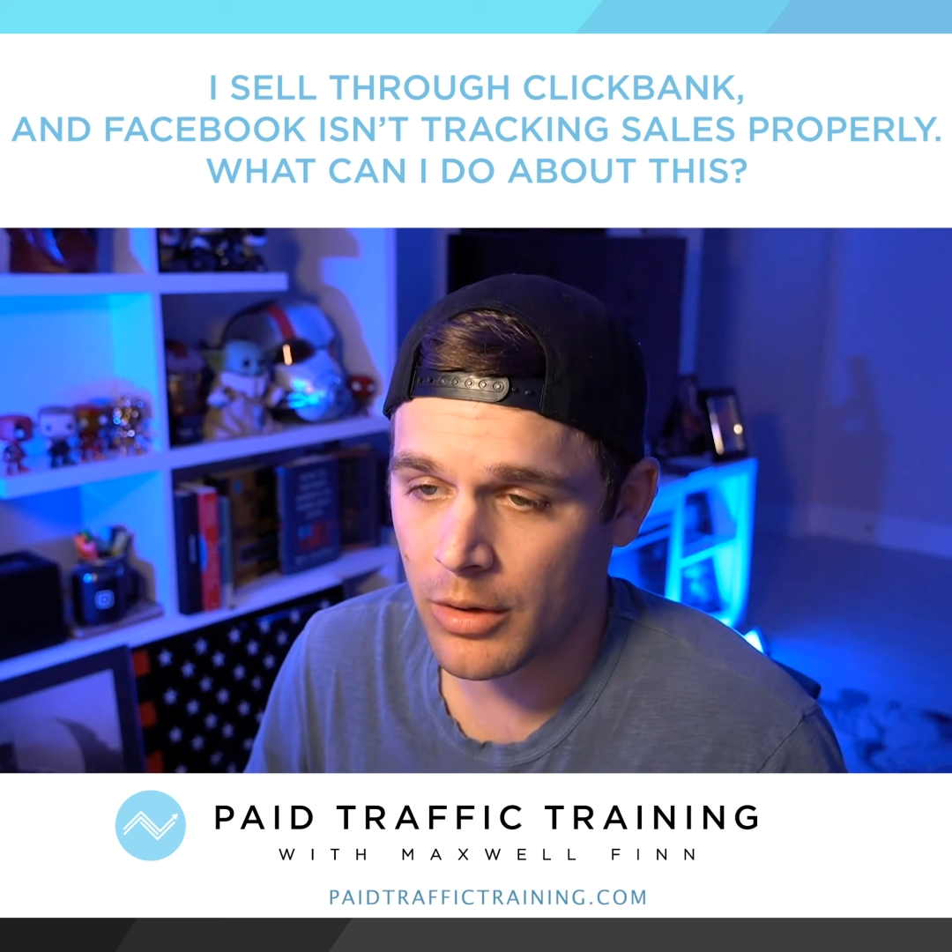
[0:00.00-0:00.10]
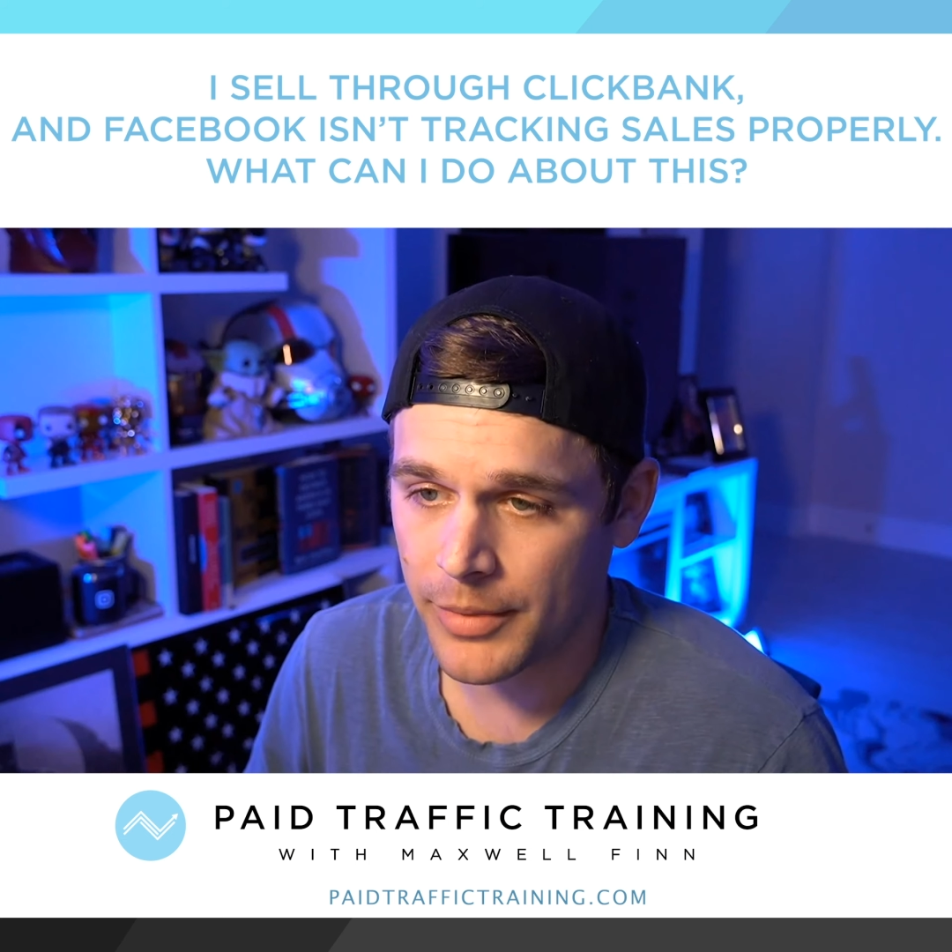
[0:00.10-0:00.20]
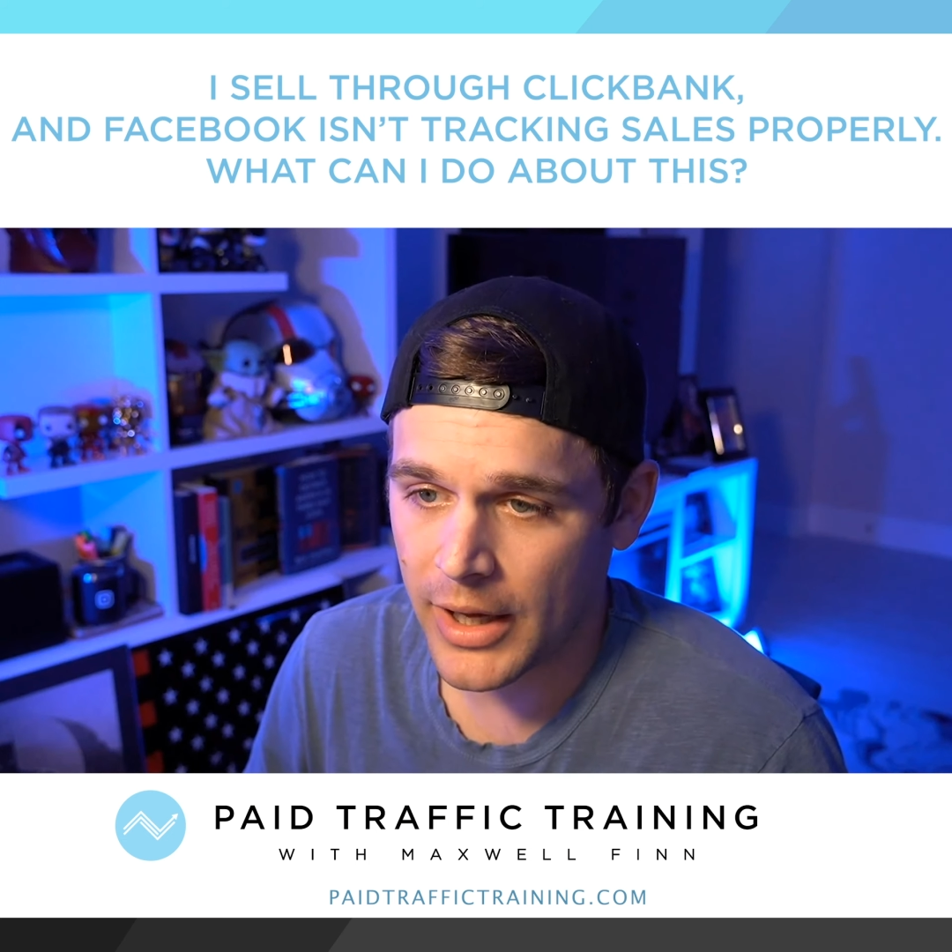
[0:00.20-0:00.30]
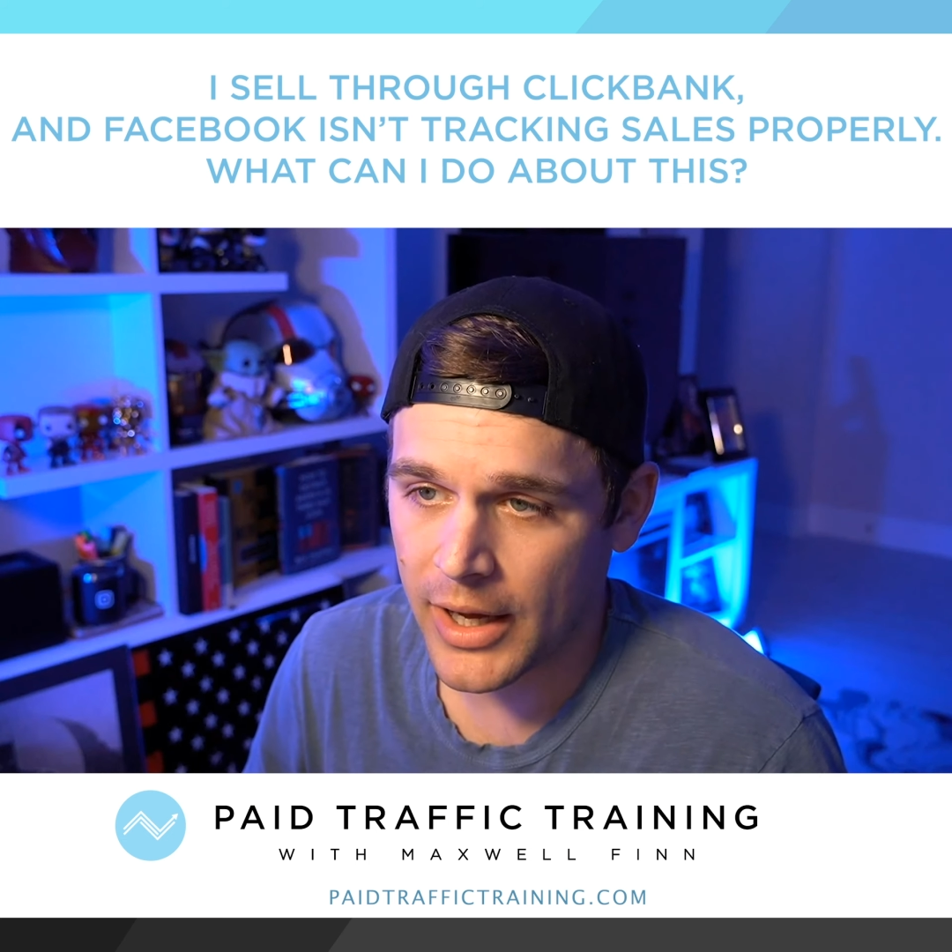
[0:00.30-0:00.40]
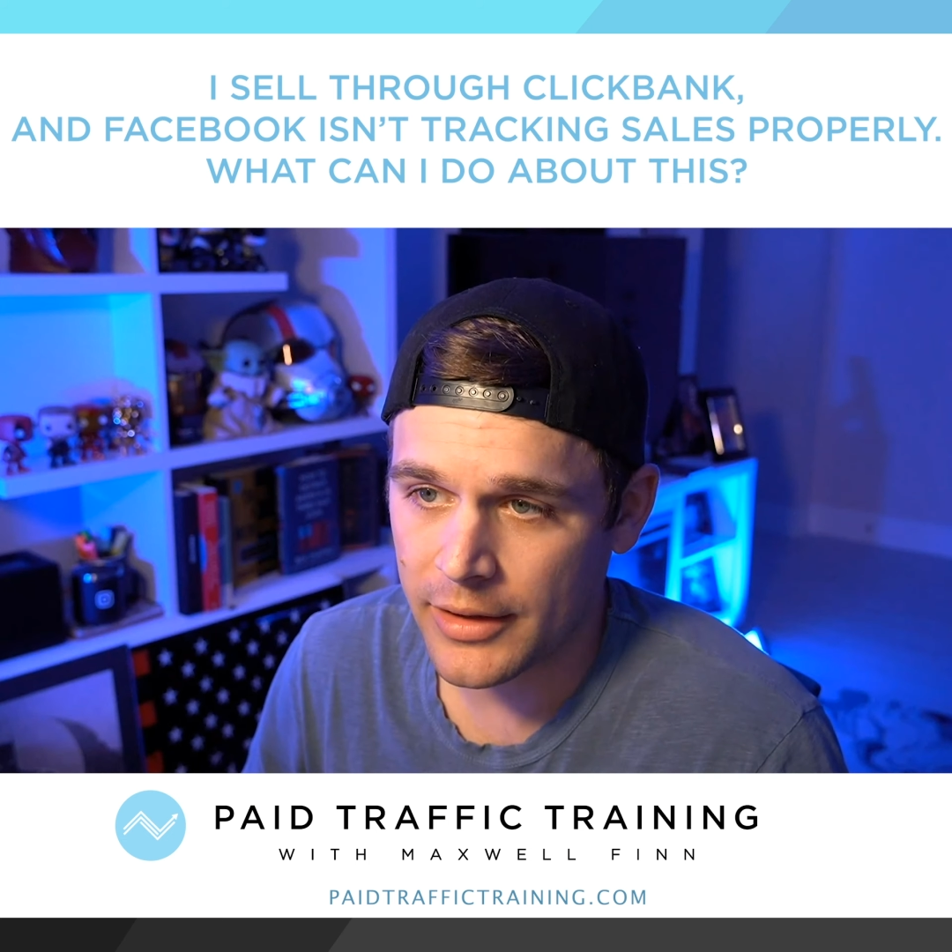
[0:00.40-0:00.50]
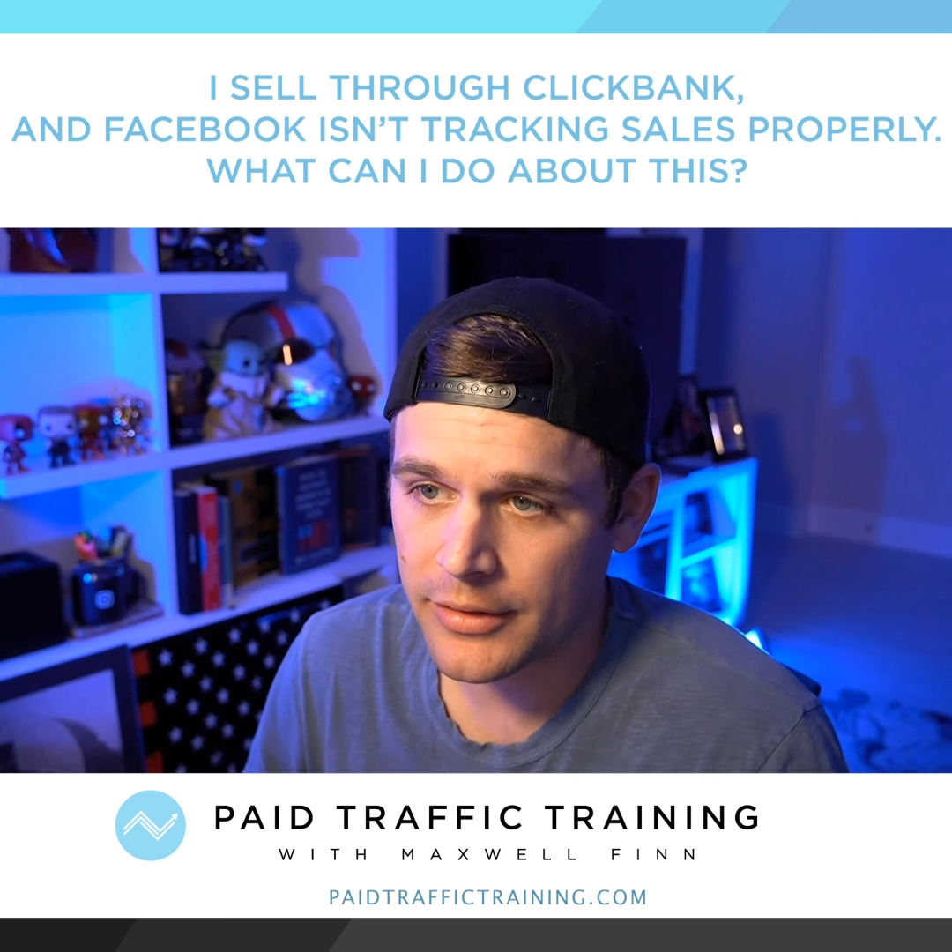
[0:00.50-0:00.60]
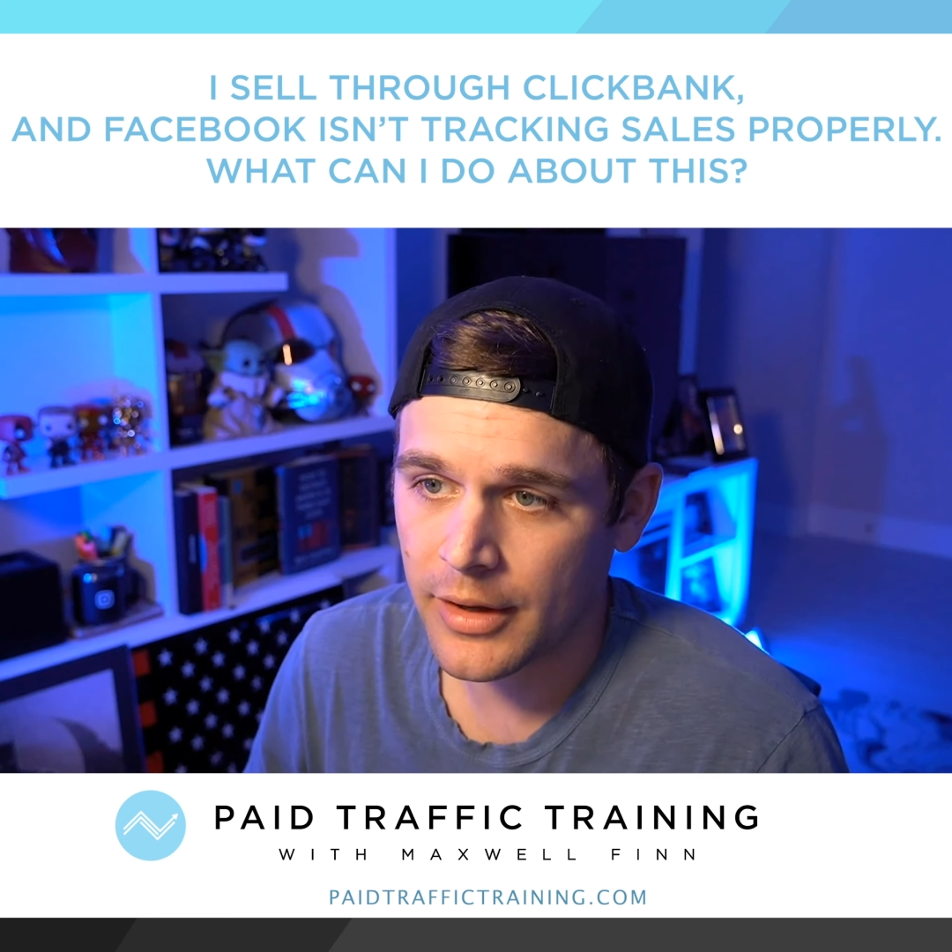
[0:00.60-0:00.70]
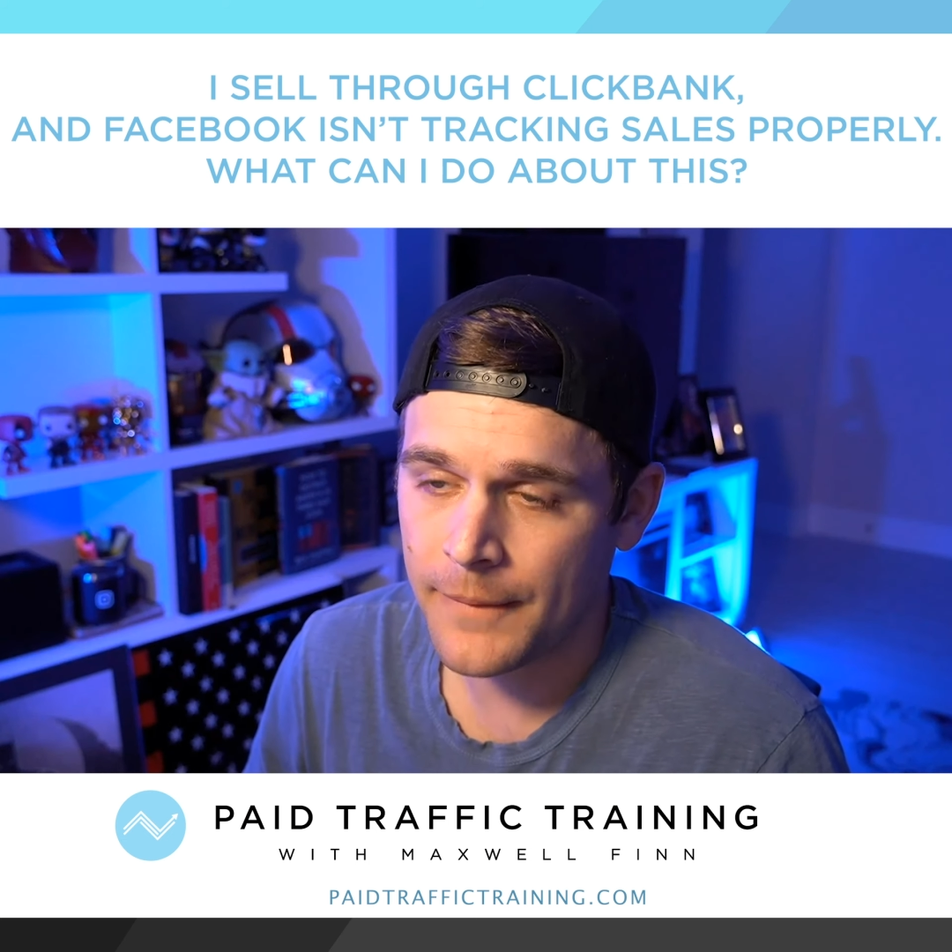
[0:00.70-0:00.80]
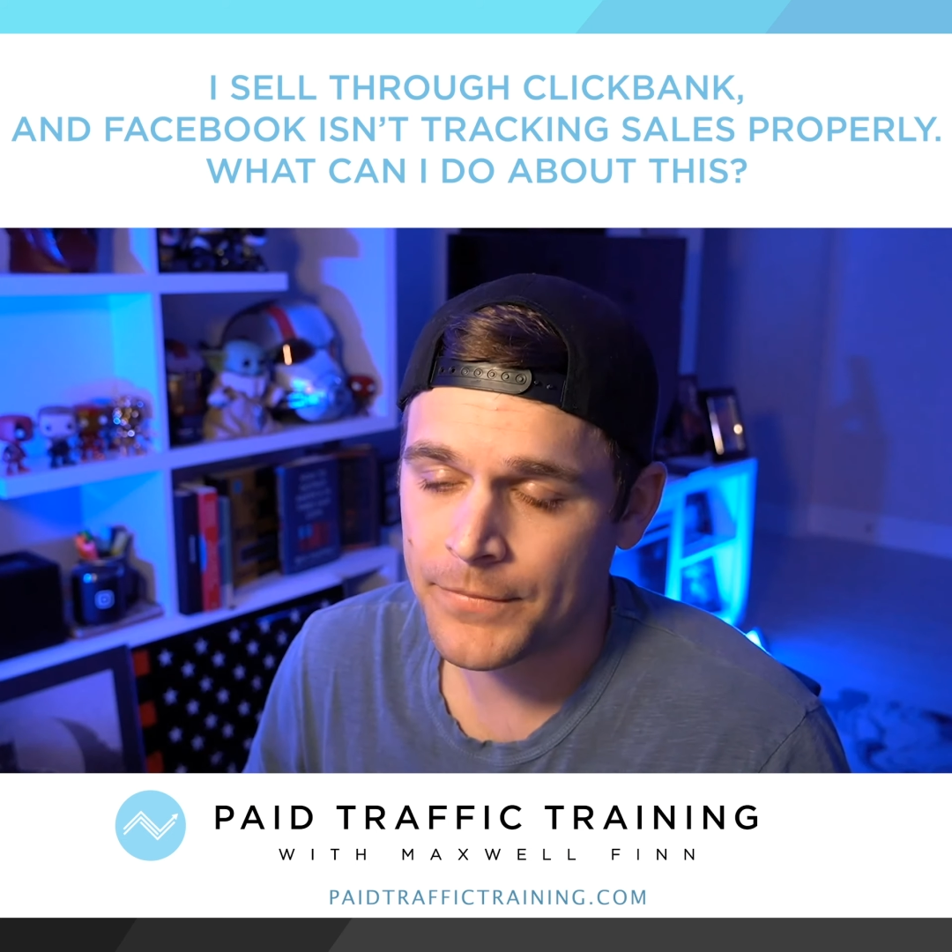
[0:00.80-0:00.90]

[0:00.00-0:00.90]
and beyond,